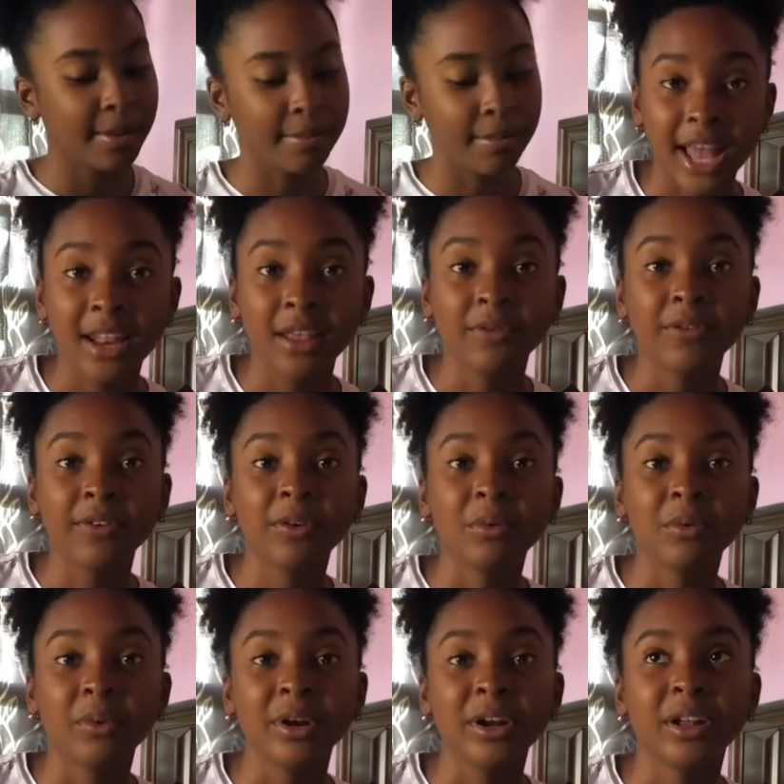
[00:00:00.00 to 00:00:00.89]
But, and it
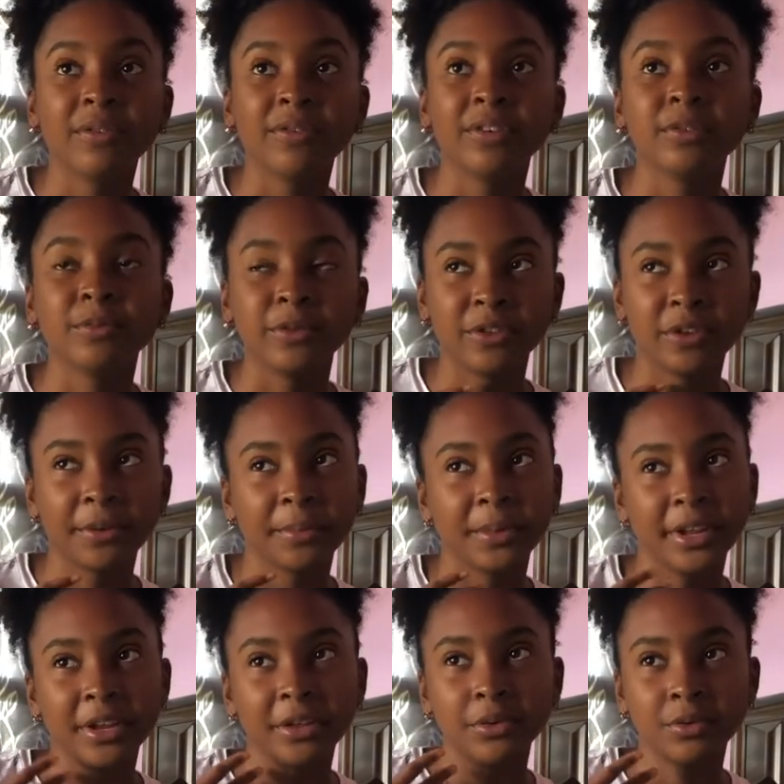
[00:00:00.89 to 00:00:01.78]
felt weird at first, but now
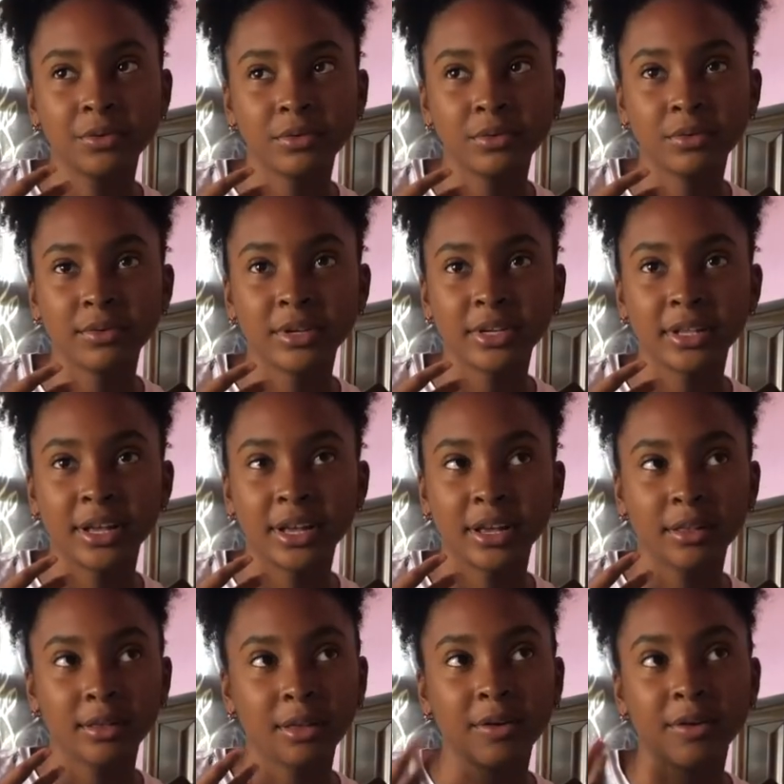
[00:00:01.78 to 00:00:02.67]
I'm getting used to it.
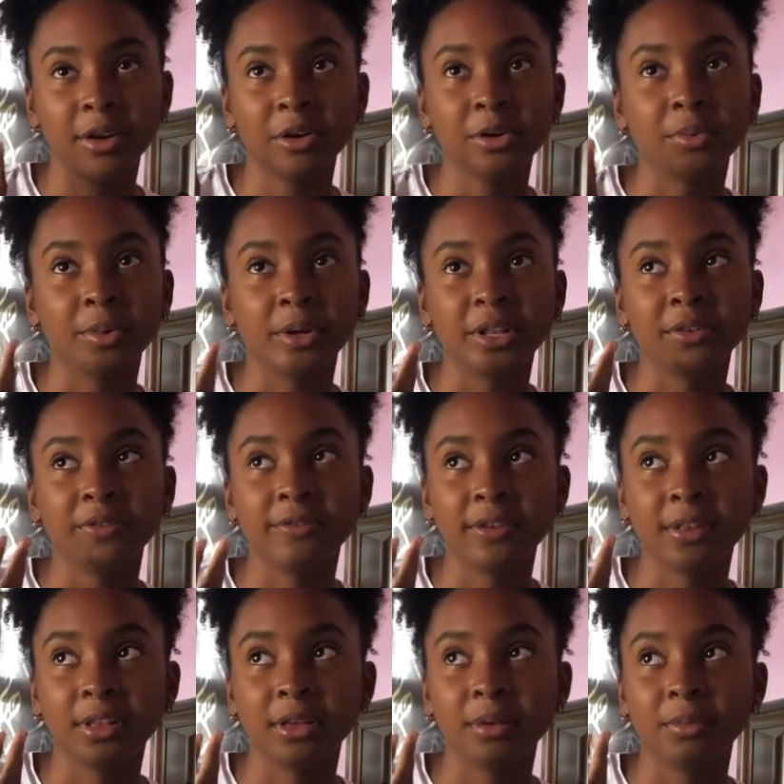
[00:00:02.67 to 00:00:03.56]
Like, now I could really
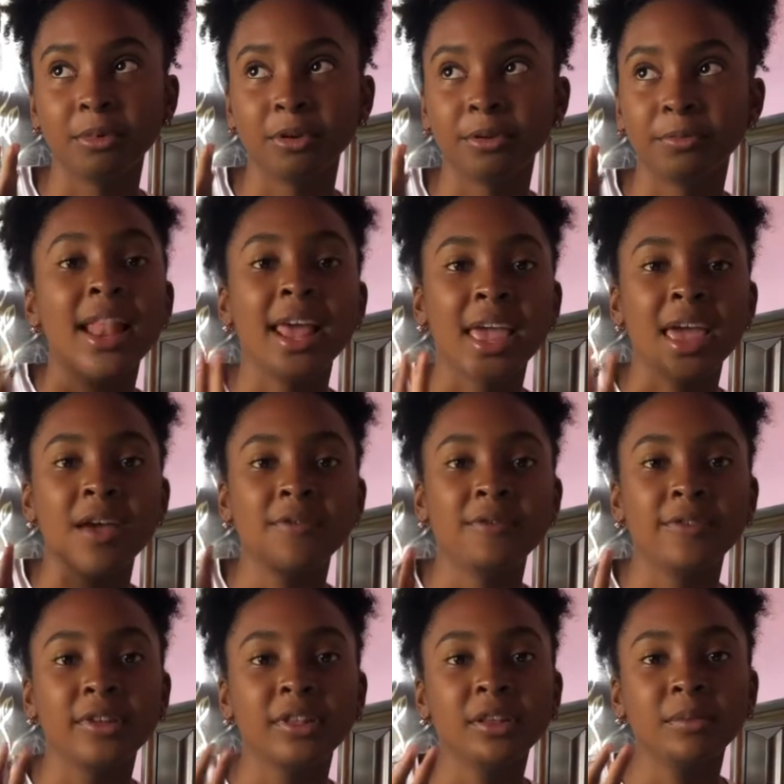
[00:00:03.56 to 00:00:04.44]
feel it. But, like, I
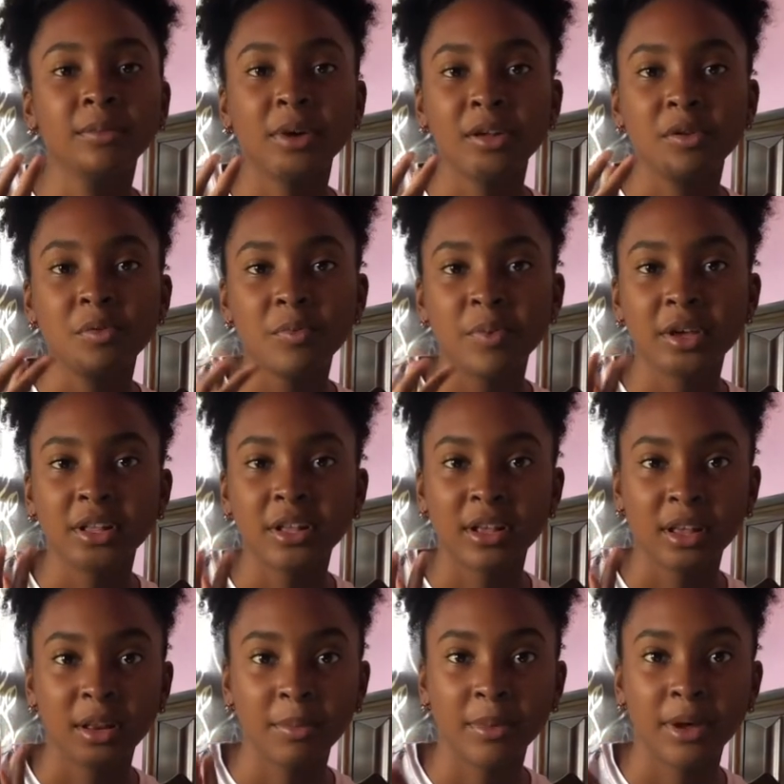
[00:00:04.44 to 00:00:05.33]
feel it, but I don't pay
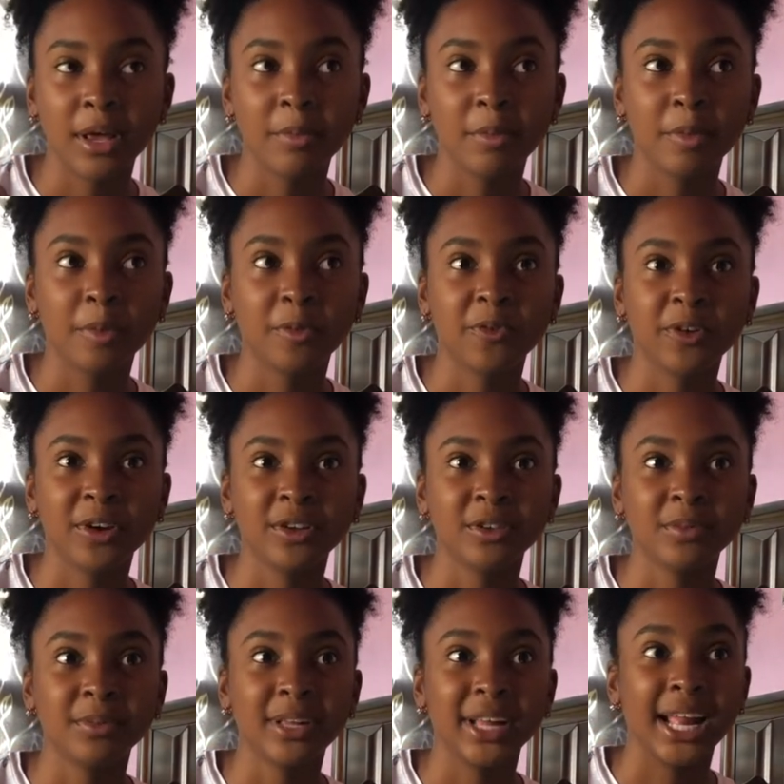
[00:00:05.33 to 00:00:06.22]
that any mind. But before,
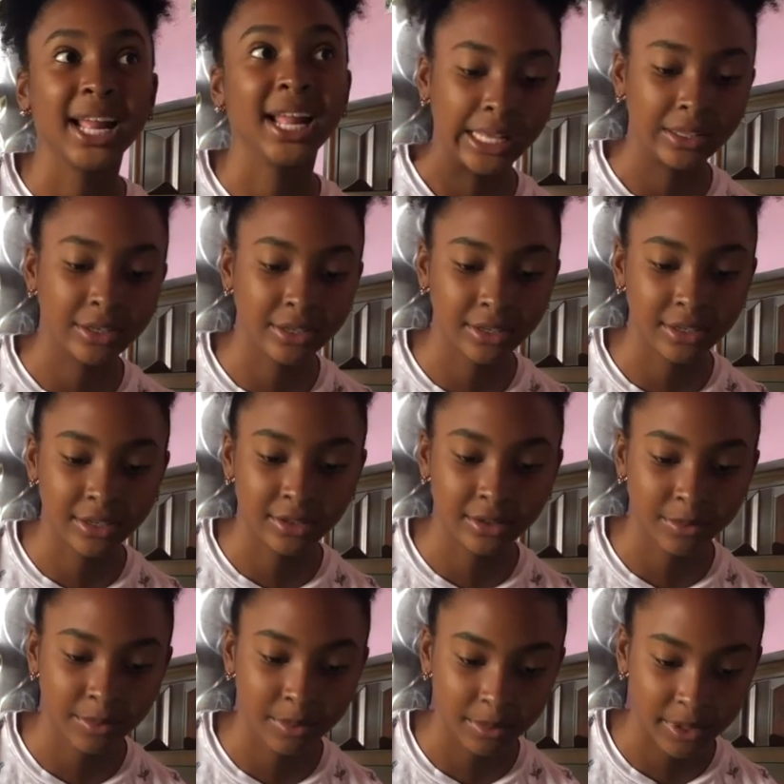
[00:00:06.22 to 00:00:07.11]
it's gonna be like, touching
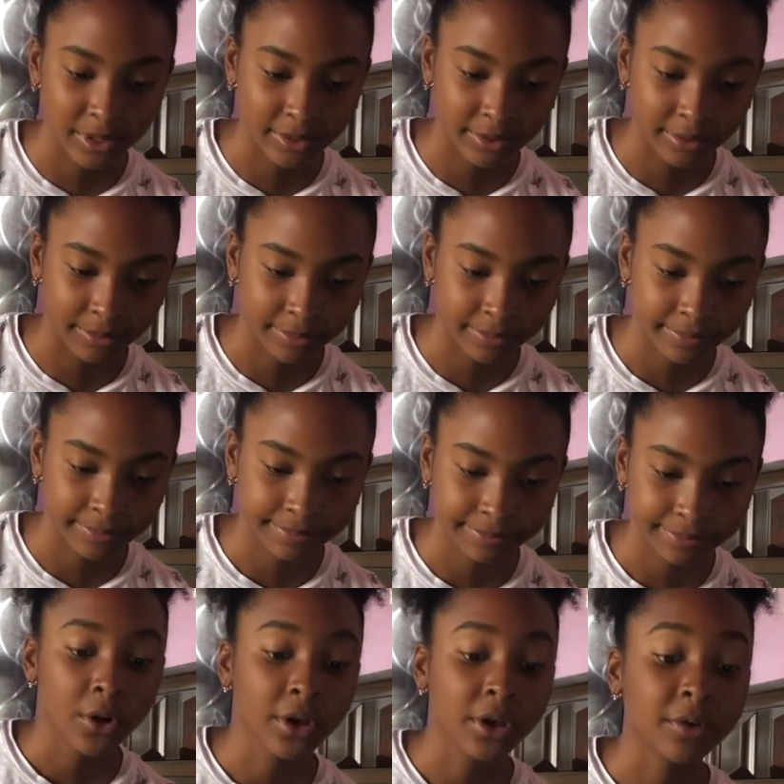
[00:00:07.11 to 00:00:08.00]
it up with my tongue.
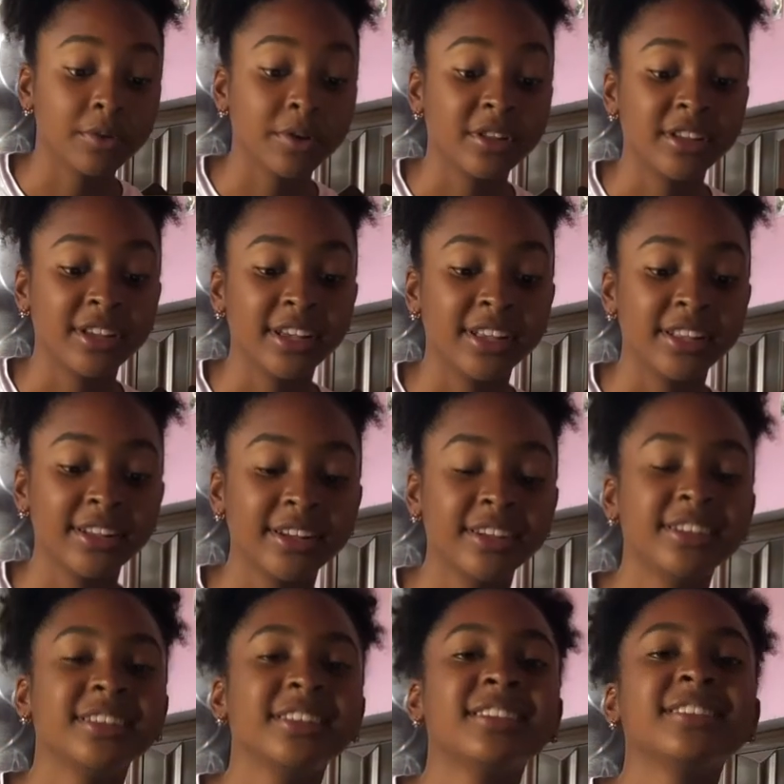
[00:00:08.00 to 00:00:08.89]
Okay,
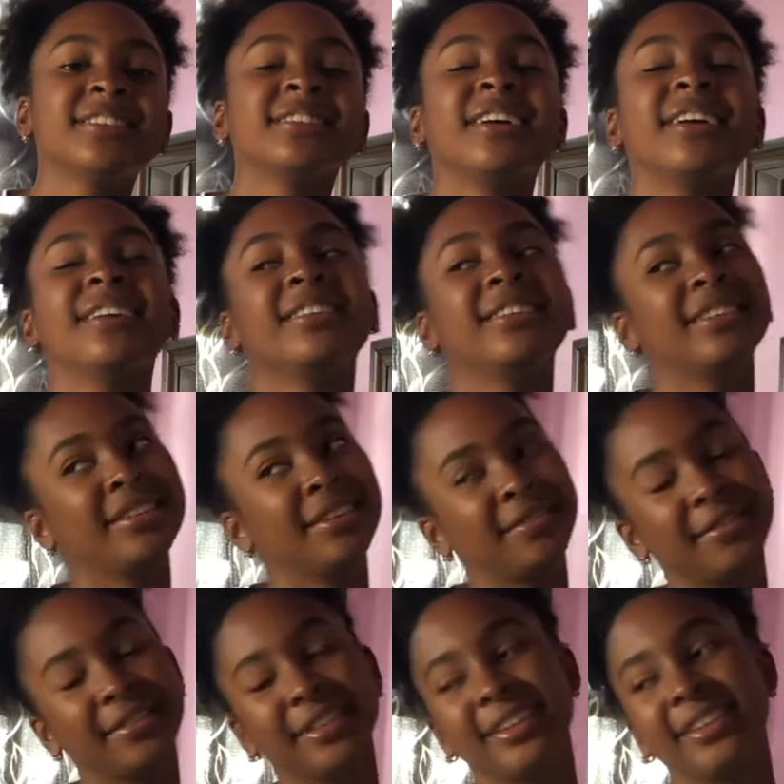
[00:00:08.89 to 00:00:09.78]
retainers are
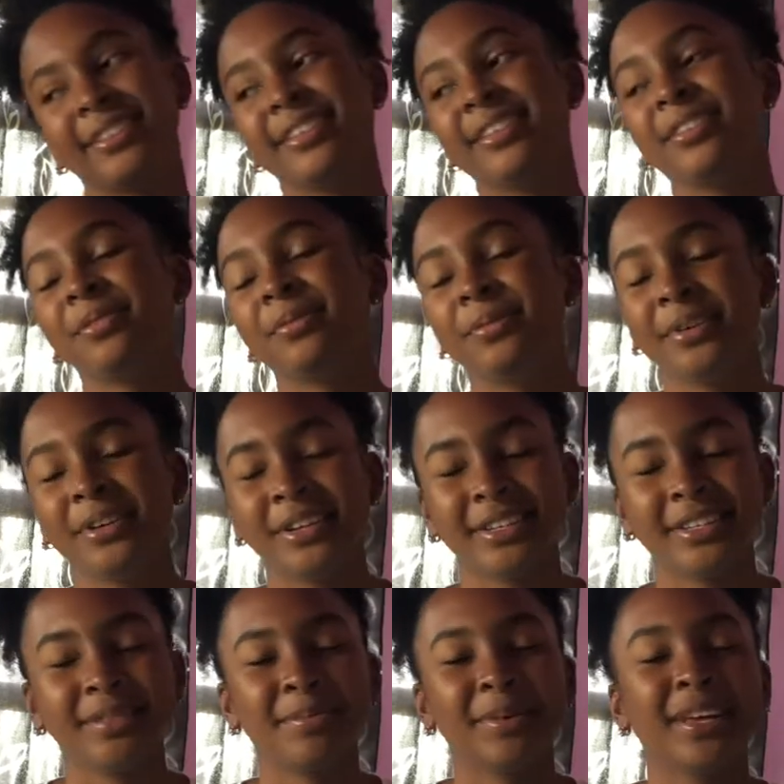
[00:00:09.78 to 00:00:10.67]
definitely the
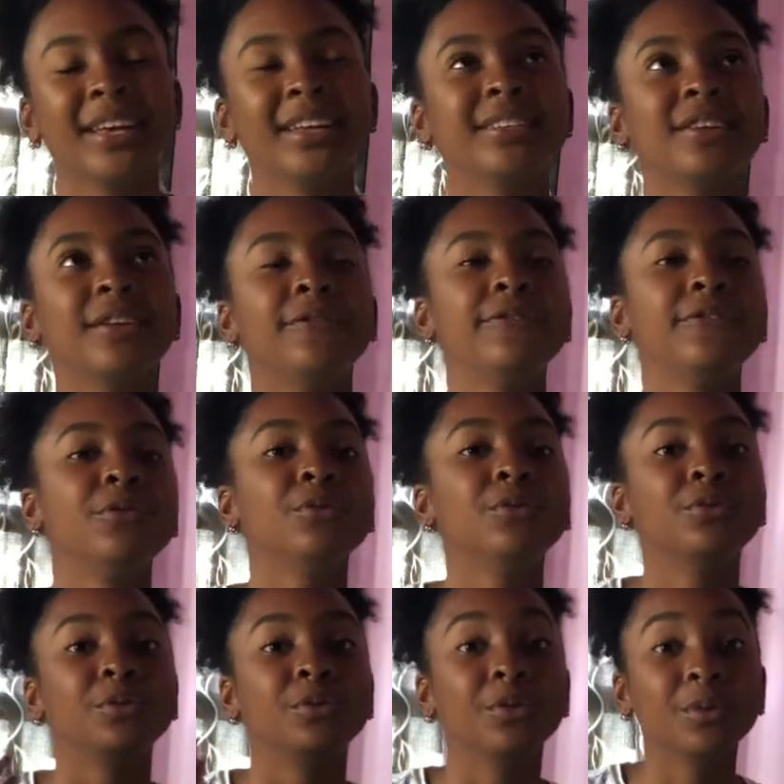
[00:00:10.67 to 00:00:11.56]
worst because if
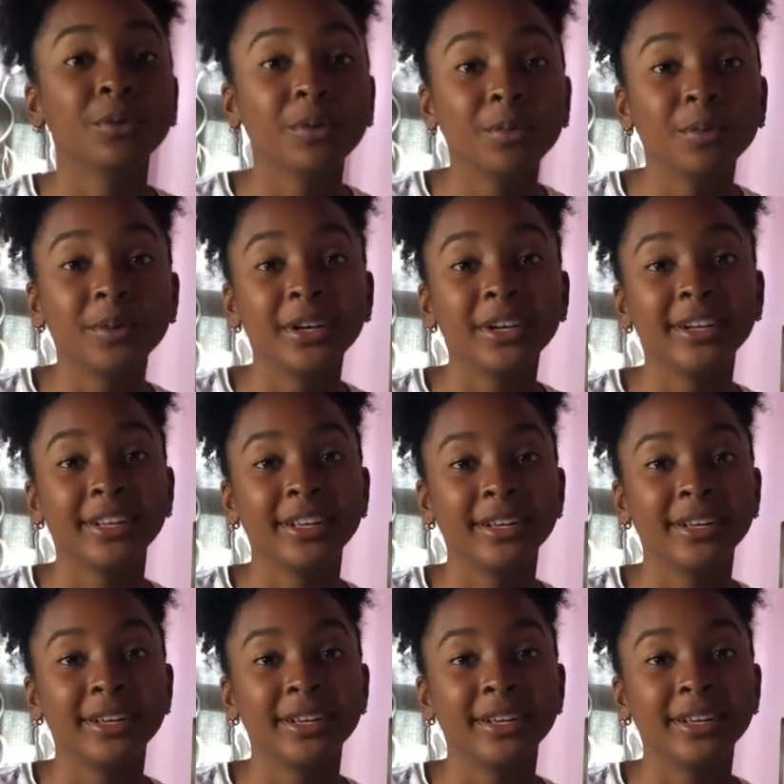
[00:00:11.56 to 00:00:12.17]
you don't wear